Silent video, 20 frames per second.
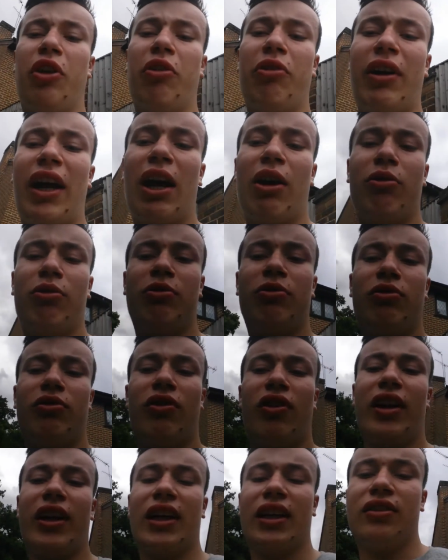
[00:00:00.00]
you know how
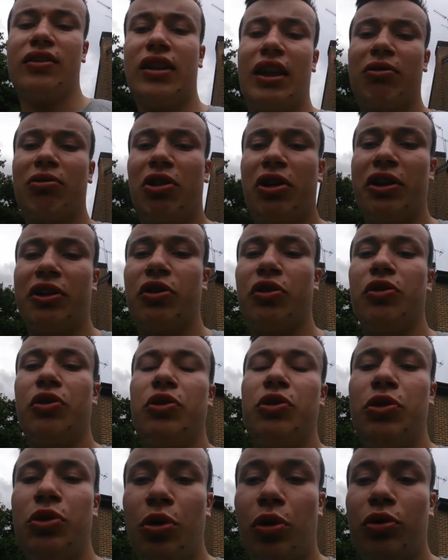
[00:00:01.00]
I can download
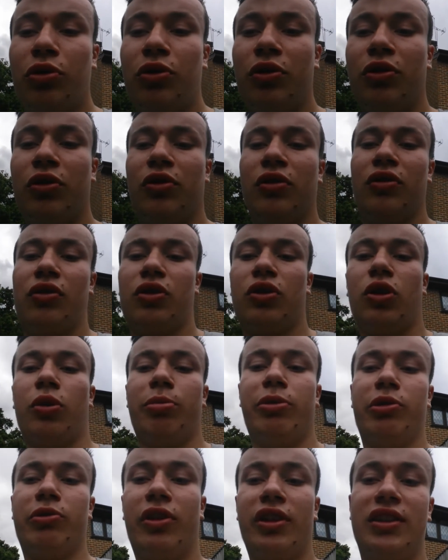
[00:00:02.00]

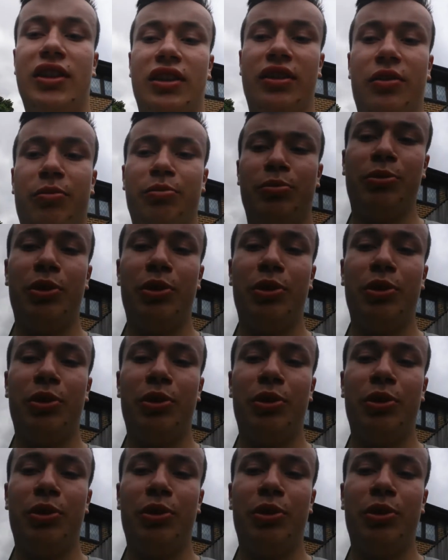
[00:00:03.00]
non-copyrighted